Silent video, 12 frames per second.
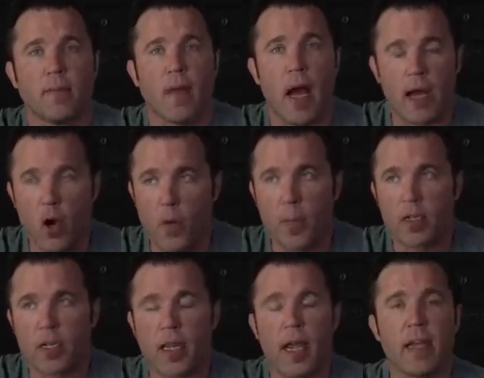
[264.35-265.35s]
I hope it
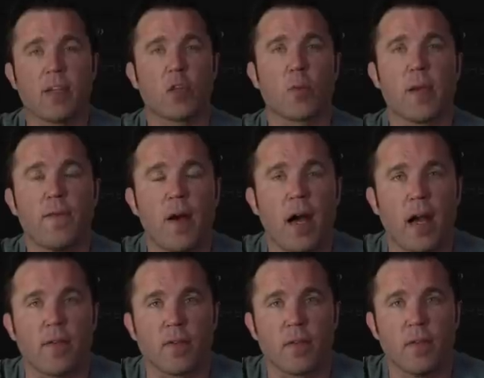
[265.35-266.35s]
stays
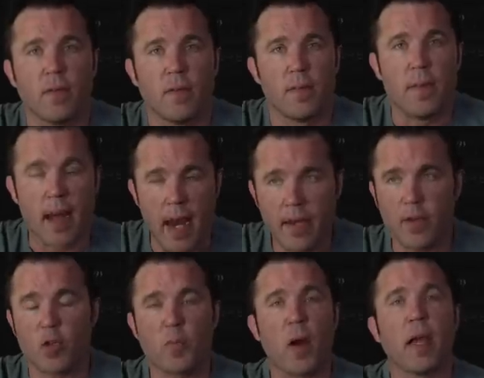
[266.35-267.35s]
3-5. Nate
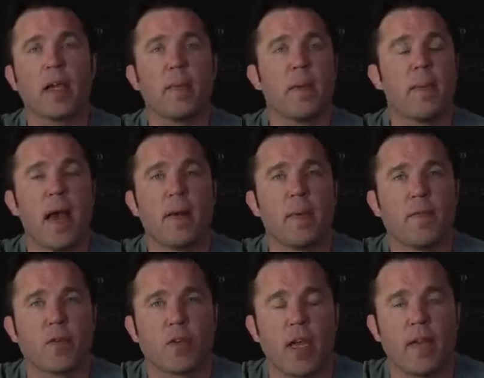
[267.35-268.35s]
is probably going to be mad at me
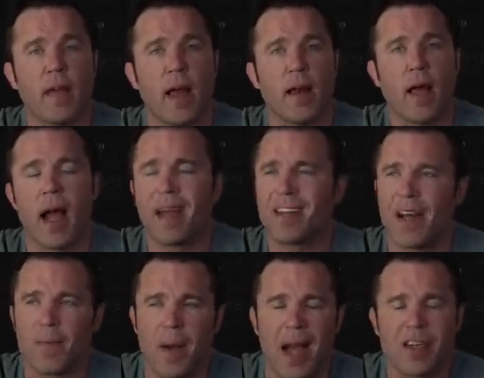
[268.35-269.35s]
for saying that.
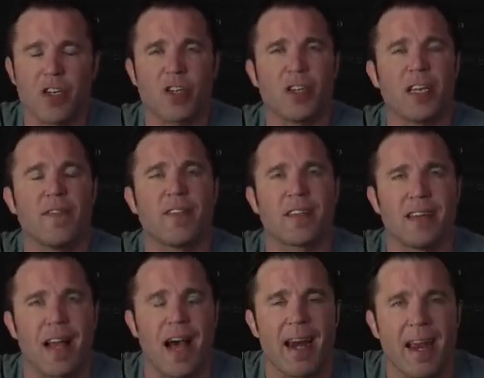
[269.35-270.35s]
I just think if it's
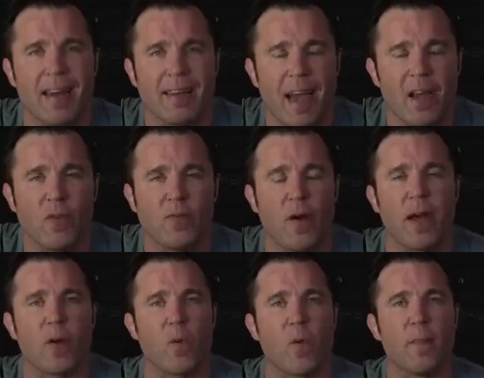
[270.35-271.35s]
not a title
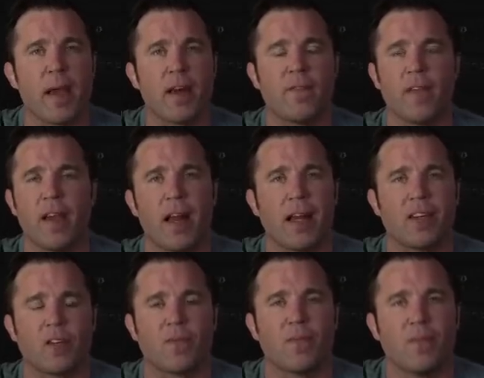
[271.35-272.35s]
fight or a main event,
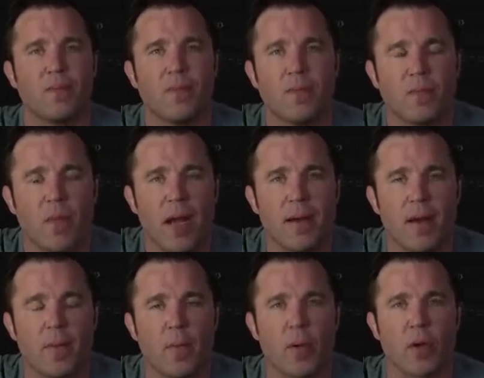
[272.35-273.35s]

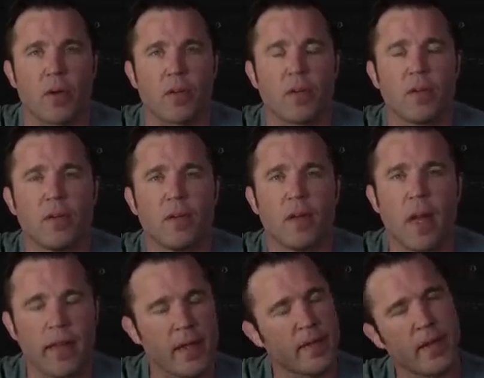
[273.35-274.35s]
I'm a purist.
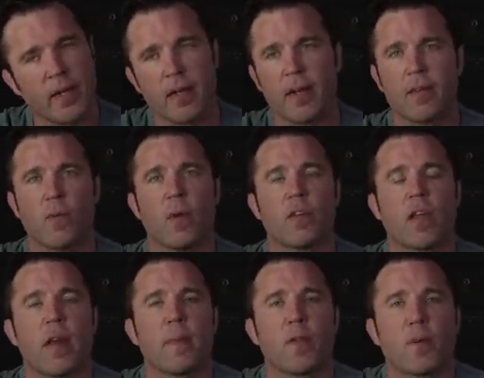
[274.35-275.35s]
I think then it's
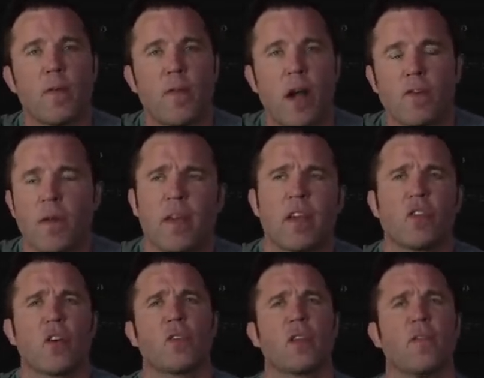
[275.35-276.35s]
got to be 3-5. So I think you
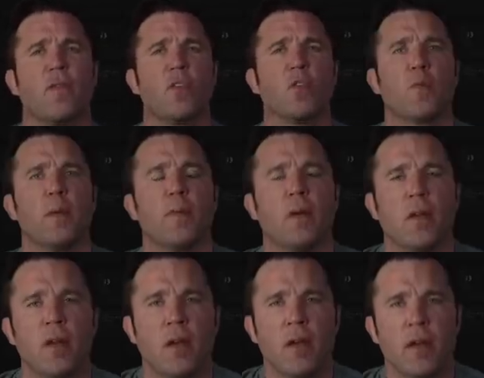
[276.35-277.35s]
start to confuse people.
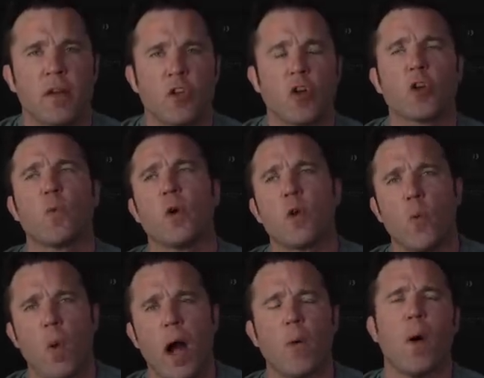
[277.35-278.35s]
You start to wonder
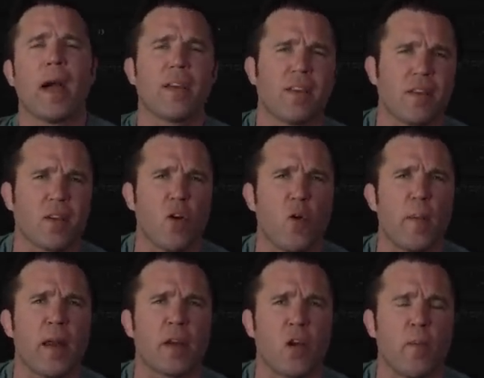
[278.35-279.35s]
why. Why is this
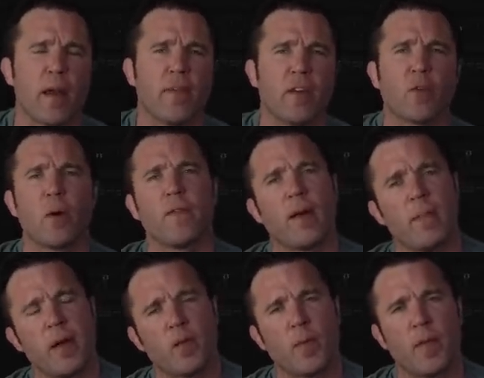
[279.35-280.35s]
co-main event 25
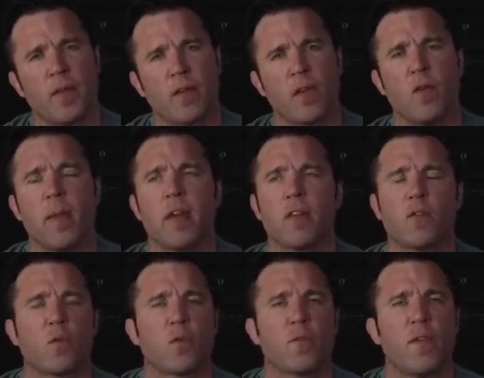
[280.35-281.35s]
minutes, but this co-main is
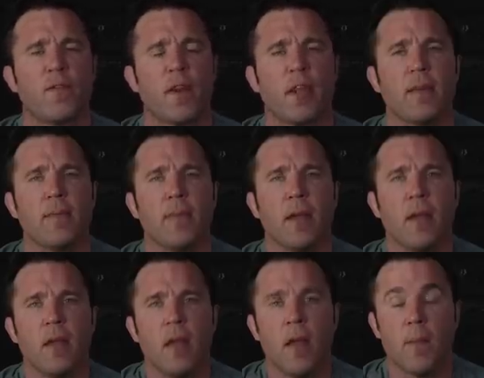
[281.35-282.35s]
15?
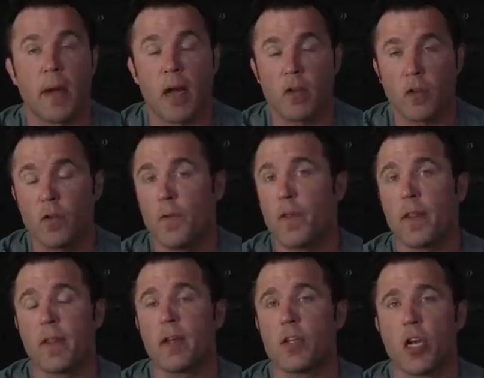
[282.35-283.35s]
But I also do
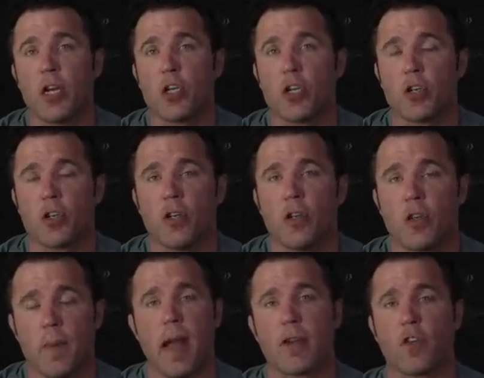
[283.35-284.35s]
think that it changes
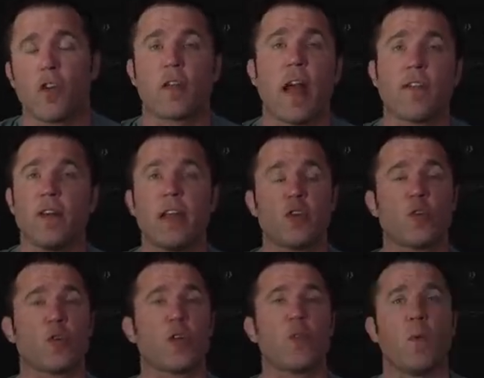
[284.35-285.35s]
the match. Look, that's an
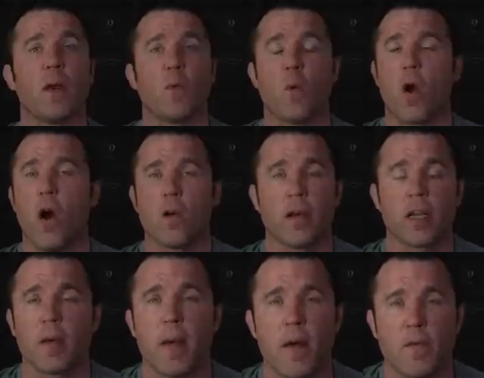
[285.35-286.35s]
interesting one. We're all going
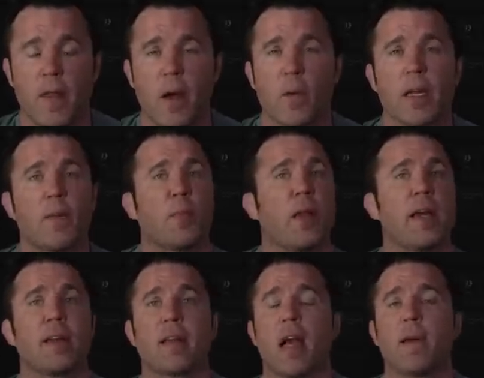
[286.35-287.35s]
to come out for that. We're going to have
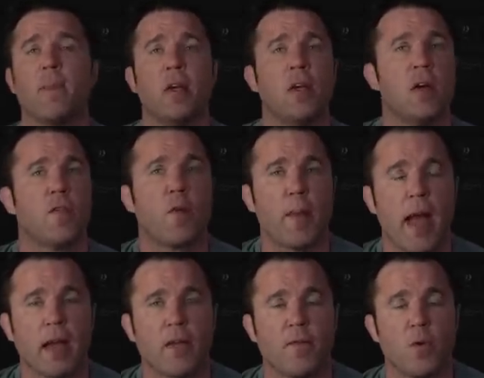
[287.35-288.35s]
plenty of time for
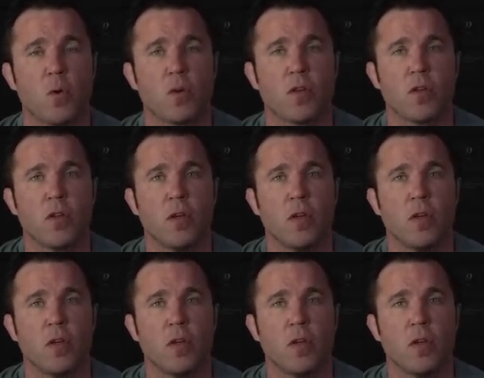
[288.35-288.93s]
back and forth.